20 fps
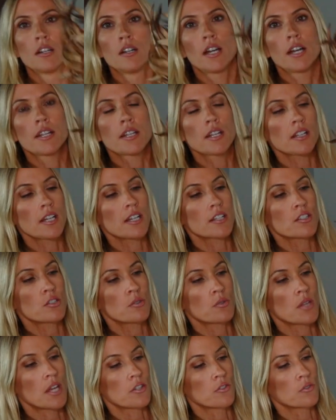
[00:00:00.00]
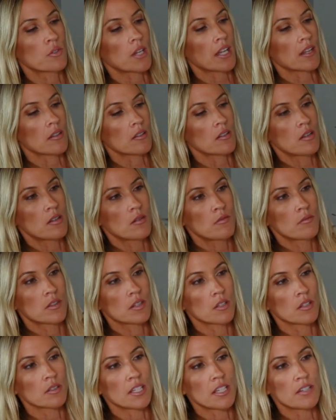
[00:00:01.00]
And I like too that
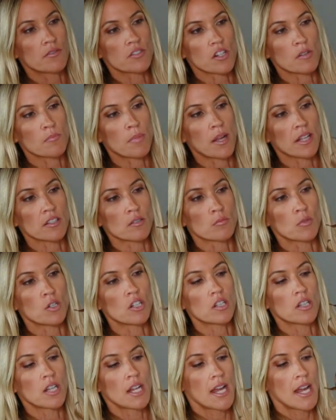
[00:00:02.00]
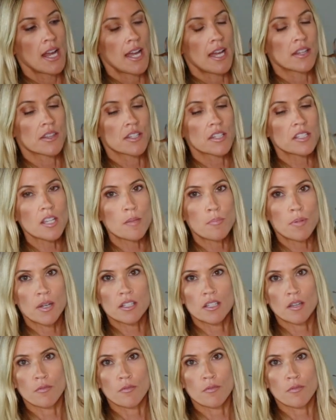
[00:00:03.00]
the leaves are bendable. And this I picked